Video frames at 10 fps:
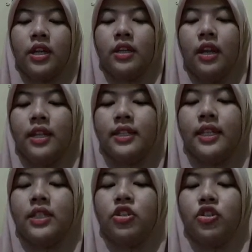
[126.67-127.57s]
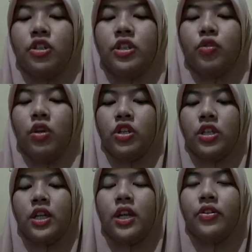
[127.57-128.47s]
analyzing teachers'
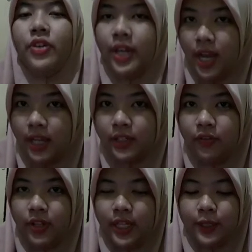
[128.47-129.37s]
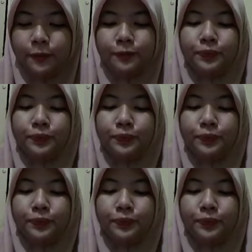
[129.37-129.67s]
question in reading activity.